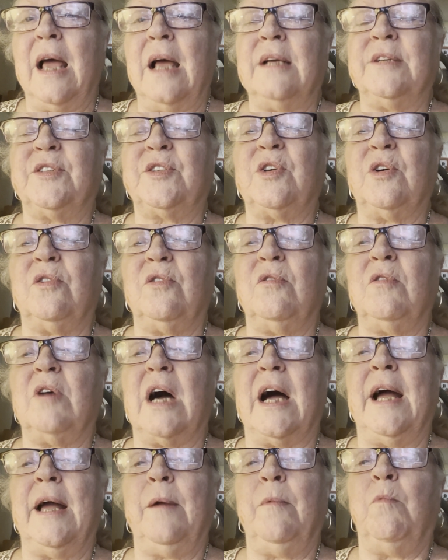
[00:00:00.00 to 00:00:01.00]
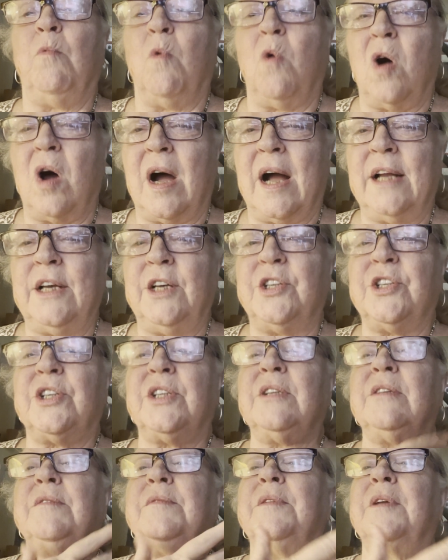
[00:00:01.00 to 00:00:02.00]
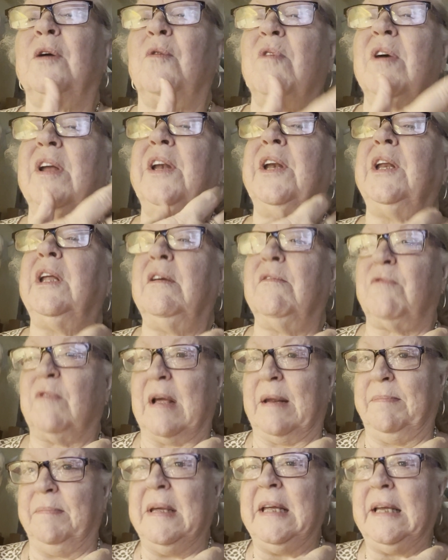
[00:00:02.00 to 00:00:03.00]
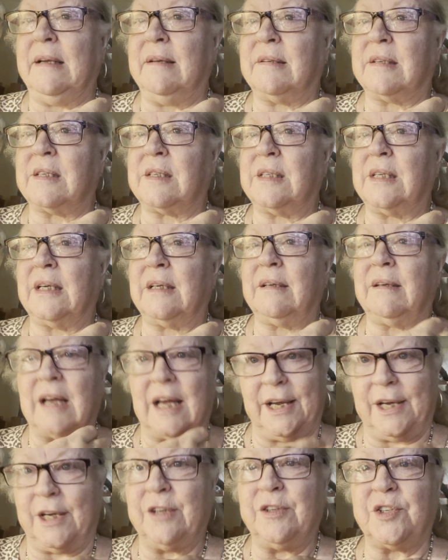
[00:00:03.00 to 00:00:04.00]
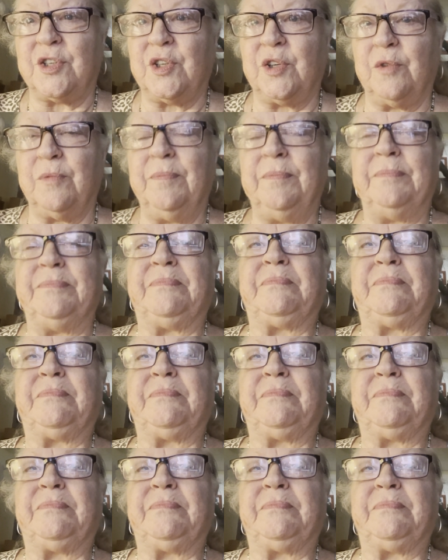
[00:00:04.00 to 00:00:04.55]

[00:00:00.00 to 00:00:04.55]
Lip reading: so I watch the quantity of red meats that I consume.